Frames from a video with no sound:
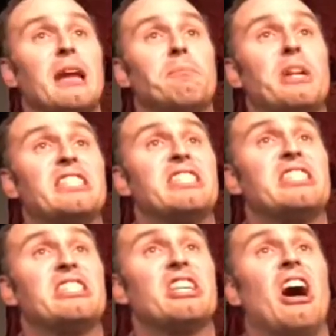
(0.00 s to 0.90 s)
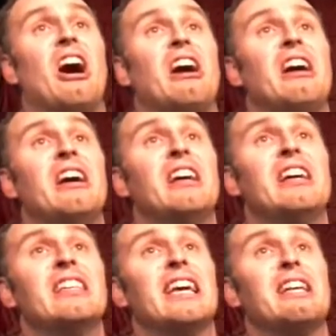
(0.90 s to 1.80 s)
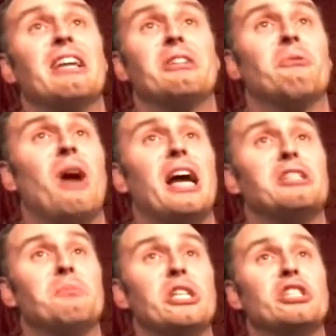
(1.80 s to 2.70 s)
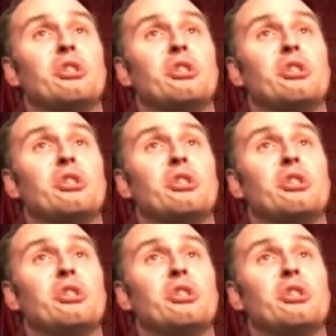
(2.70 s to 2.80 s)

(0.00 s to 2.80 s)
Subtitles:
of the spoken lines, the italicized lines from